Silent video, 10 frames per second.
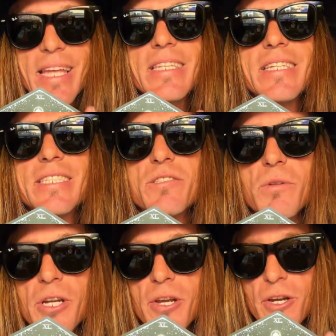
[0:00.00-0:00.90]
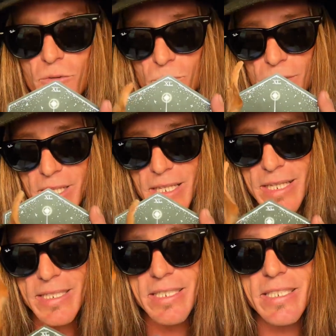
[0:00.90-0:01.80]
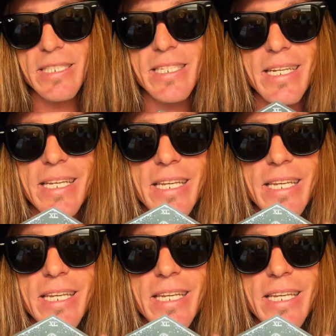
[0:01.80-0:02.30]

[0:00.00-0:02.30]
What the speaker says: This is where you're going to really succeed